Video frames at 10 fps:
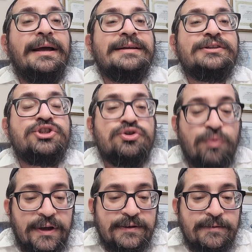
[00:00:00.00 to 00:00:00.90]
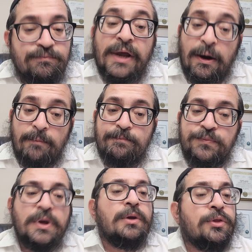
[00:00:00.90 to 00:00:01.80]
straight. Now,
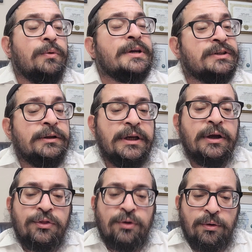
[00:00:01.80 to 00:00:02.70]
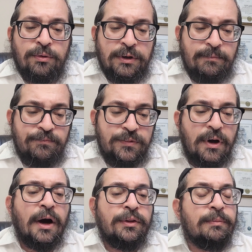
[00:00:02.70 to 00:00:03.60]
there is a leading authority
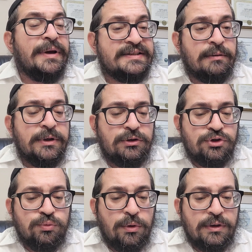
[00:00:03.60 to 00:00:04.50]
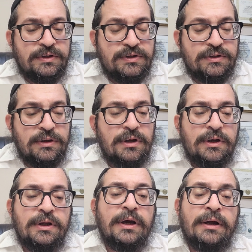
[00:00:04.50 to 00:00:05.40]
on the Beis HaMikdash works.
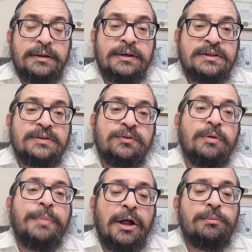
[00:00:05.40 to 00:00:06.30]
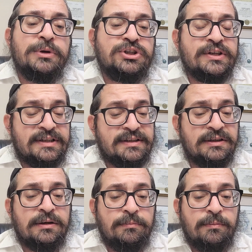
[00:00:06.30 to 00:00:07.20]
This is from the Baal Mishas
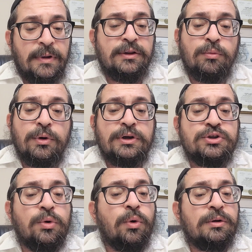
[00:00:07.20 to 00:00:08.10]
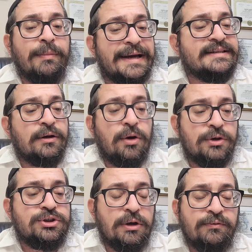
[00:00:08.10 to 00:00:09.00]
Chassidim, and the work is called Maaseh
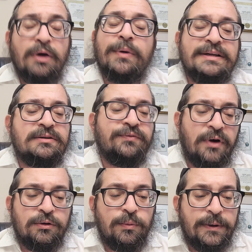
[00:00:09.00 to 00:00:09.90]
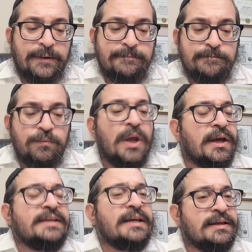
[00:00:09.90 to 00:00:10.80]
Choshev, that writes the following.
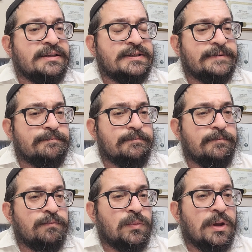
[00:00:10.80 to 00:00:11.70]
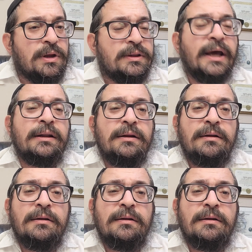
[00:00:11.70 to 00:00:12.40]
He says that